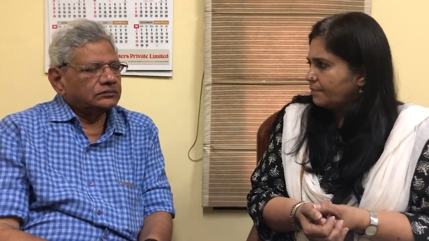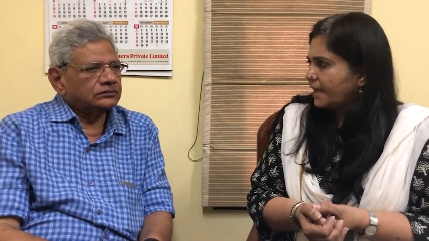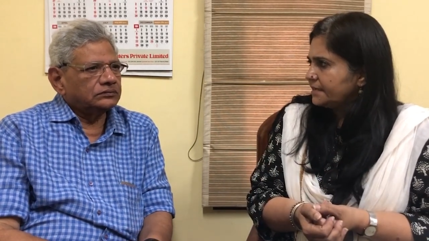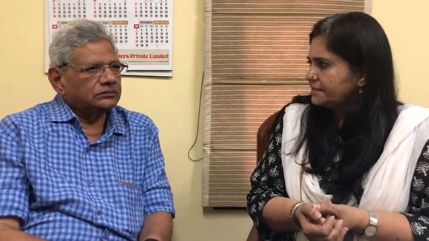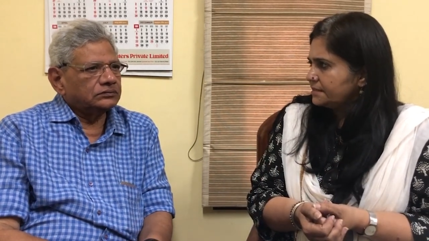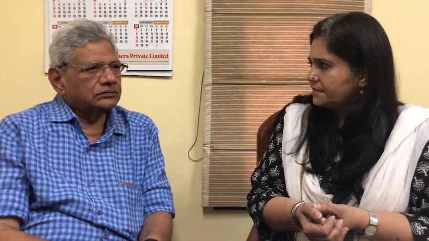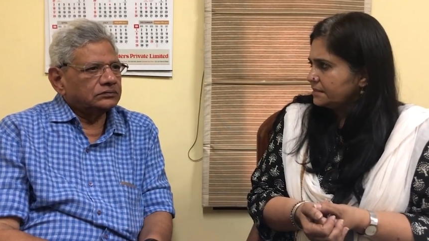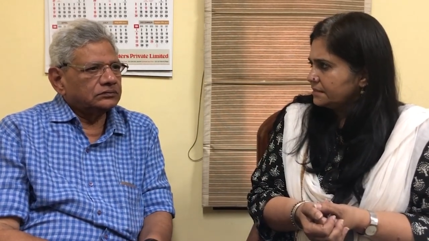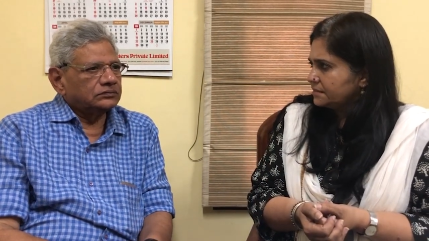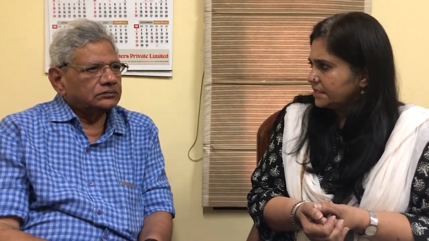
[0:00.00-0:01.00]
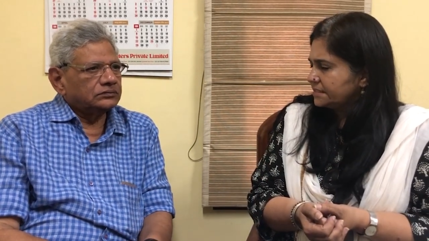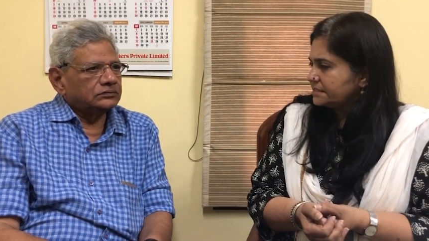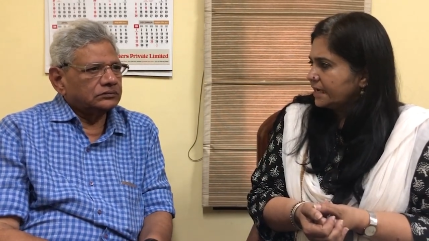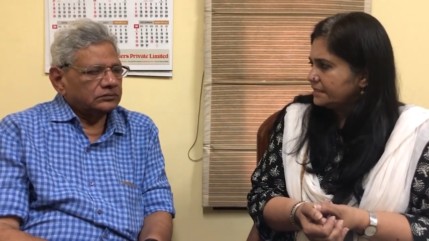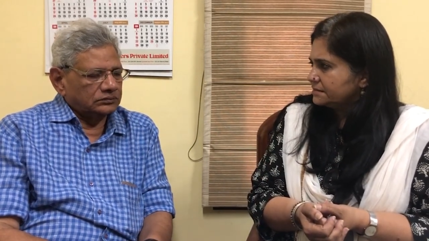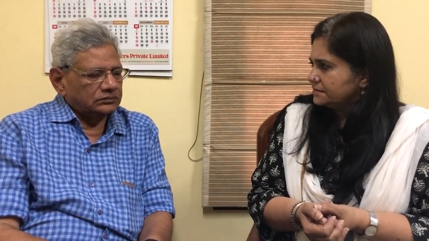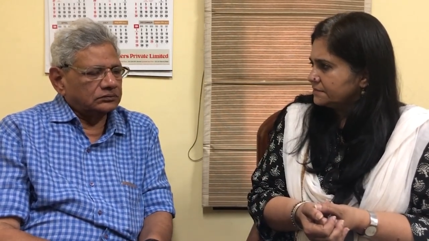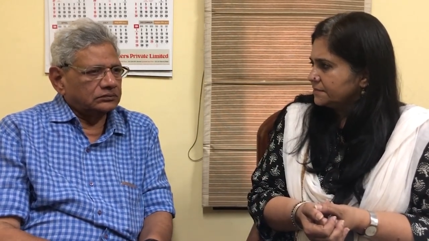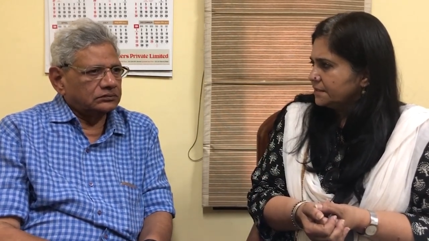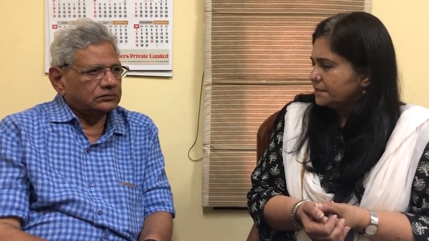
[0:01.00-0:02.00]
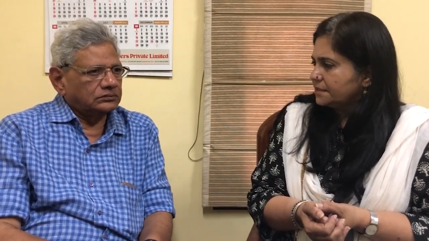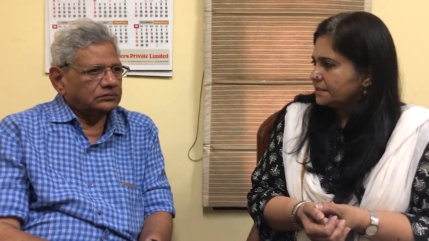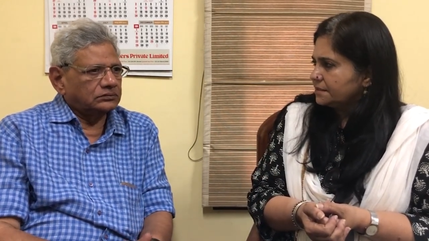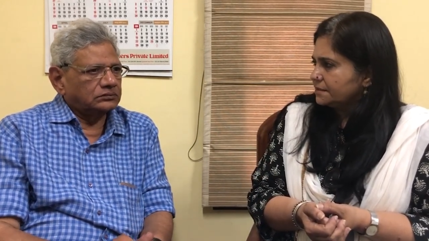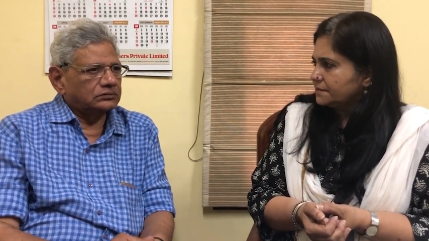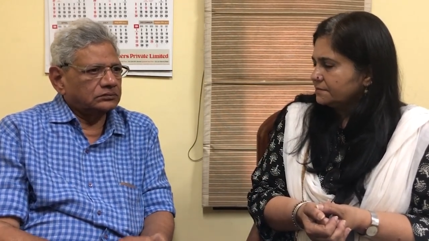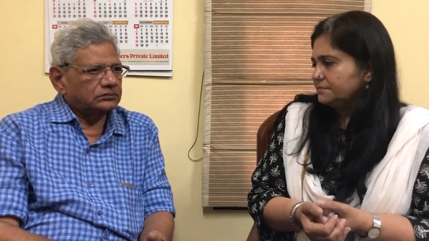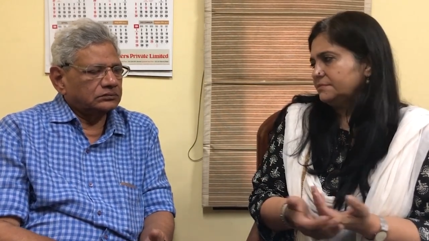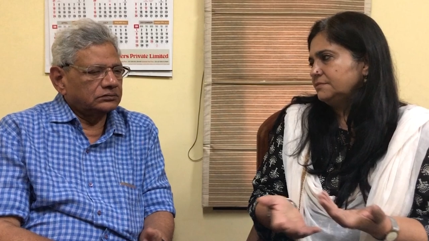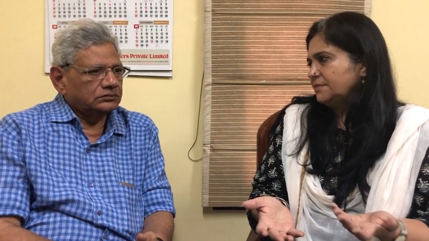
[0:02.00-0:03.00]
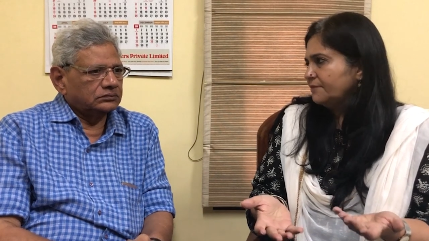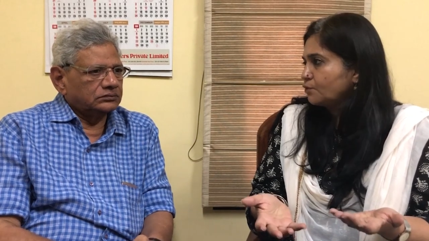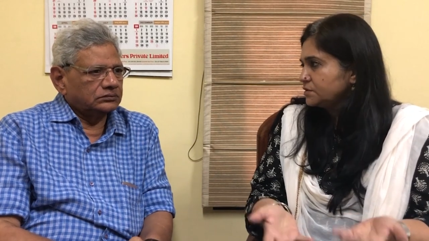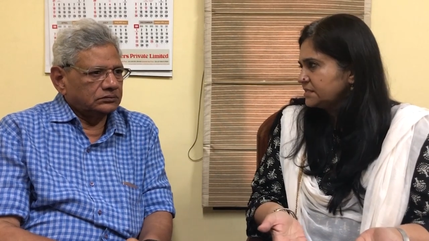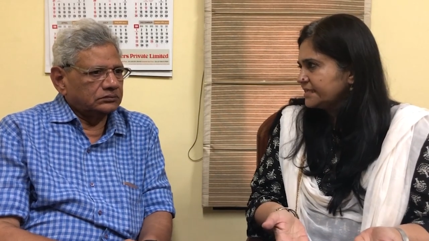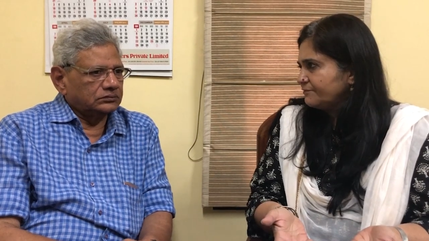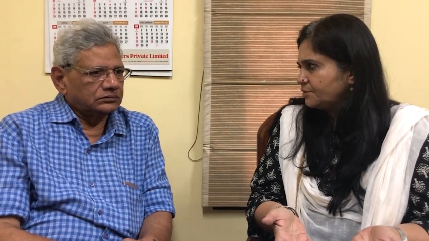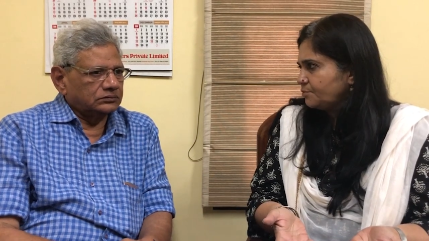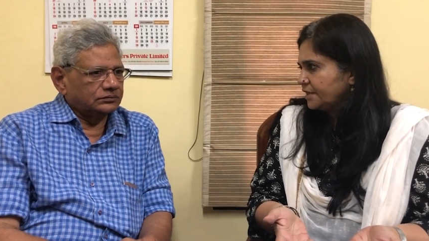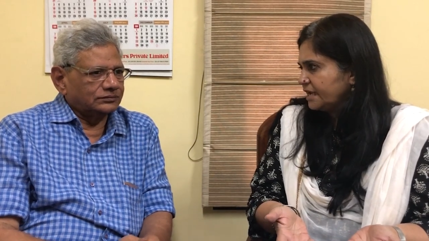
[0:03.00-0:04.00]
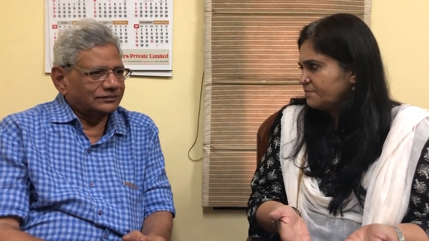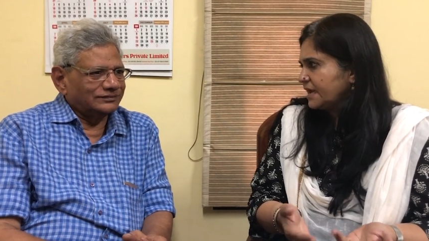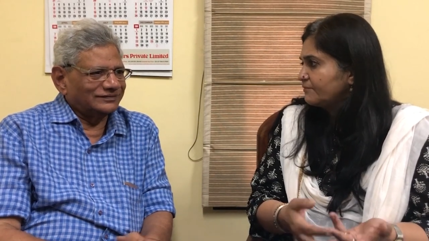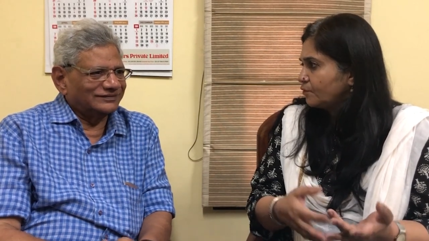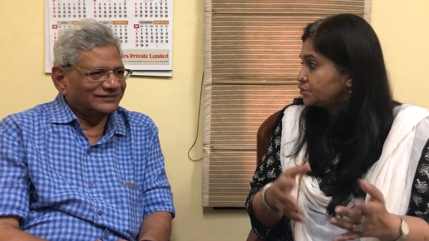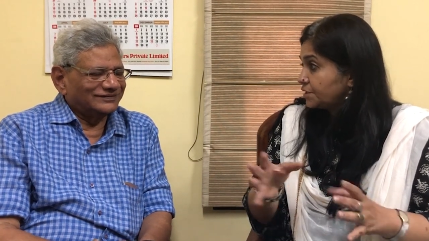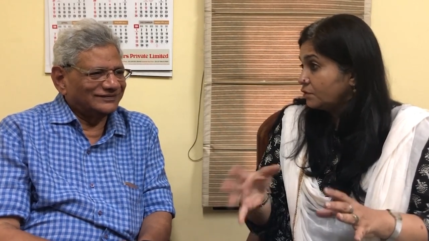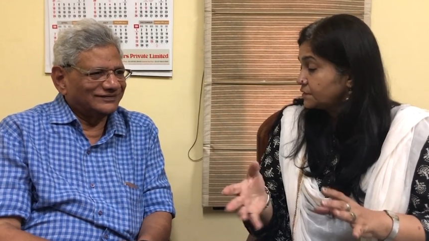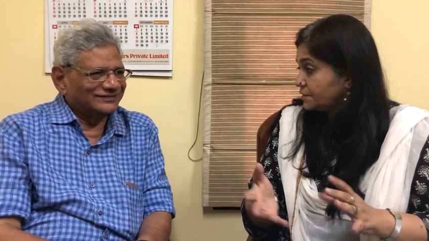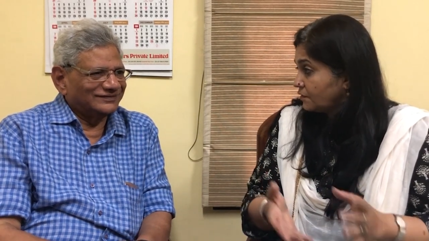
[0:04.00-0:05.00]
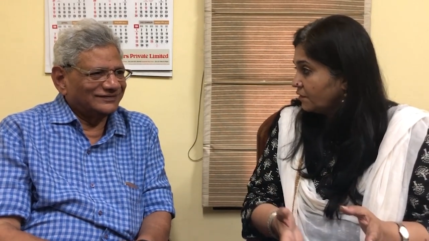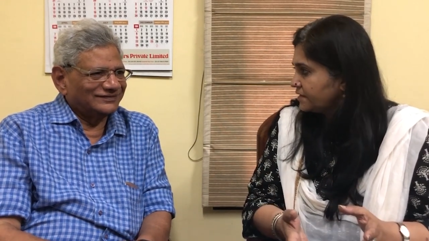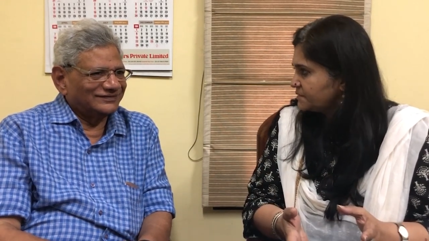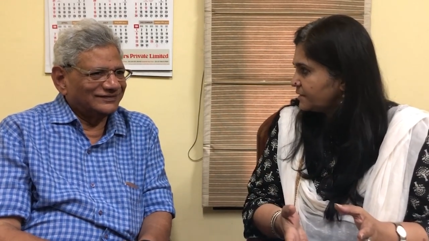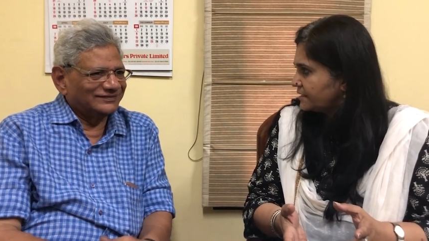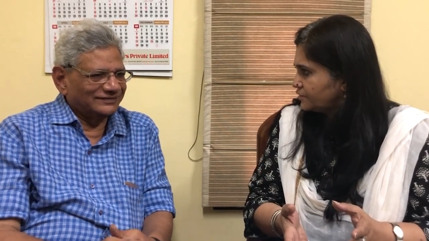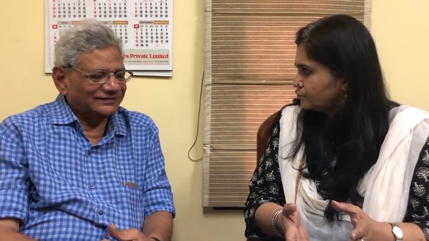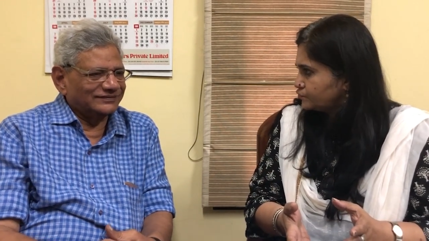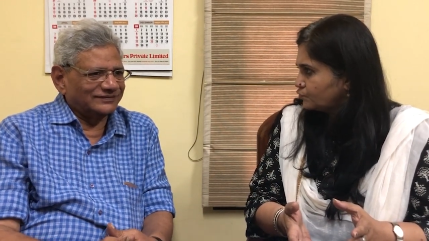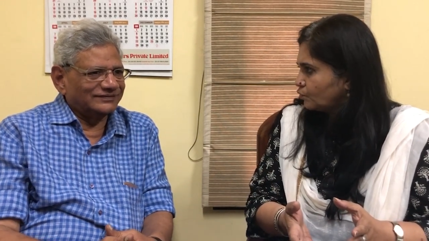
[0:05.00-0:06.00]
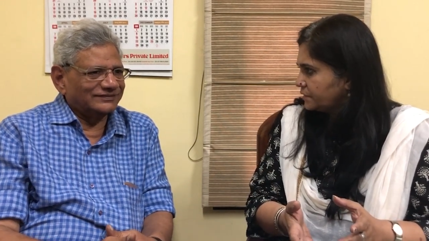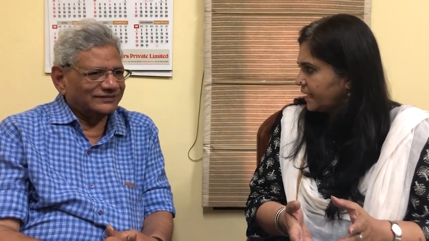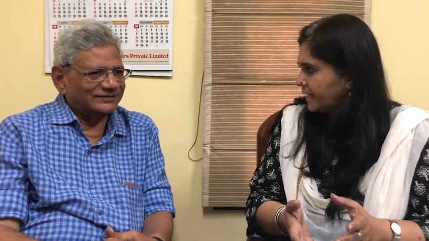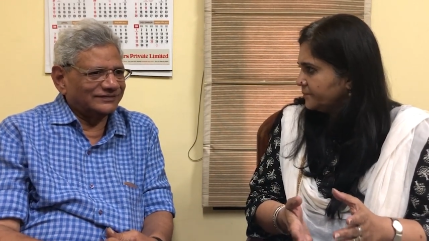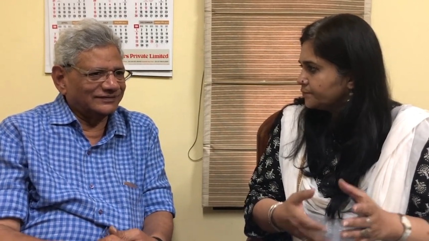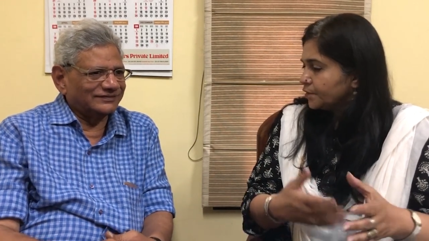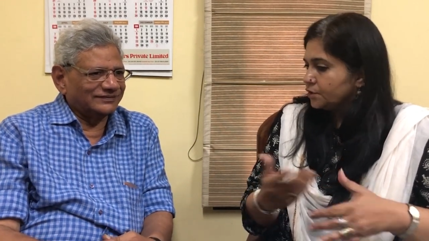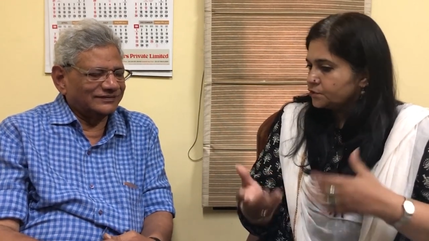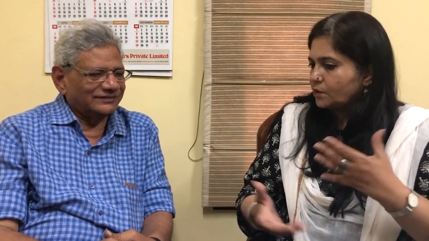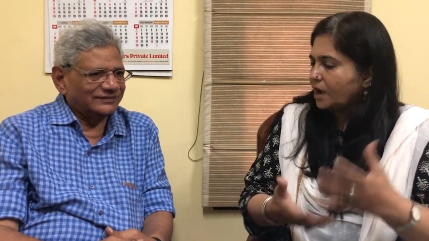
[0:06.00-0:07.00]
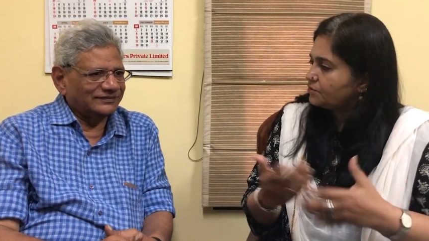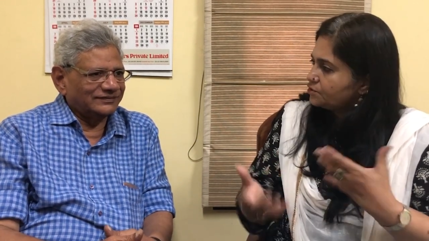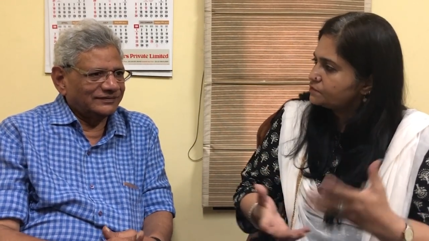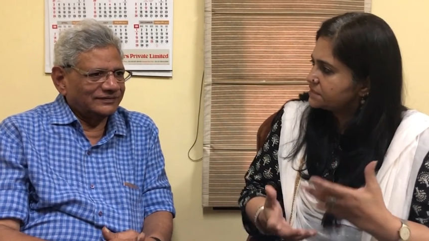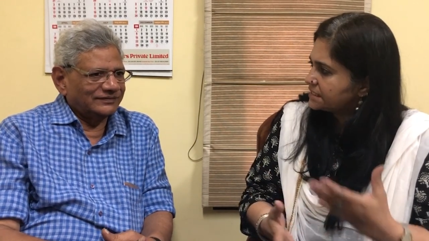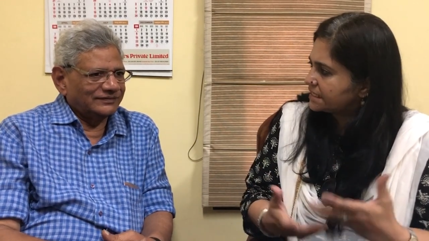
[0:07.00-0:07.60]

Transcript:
Speaker 1: by the uh, entire, uh, of course, the Saffron Brigade, but unfortunately also the Congress played a huge role there. So how do you see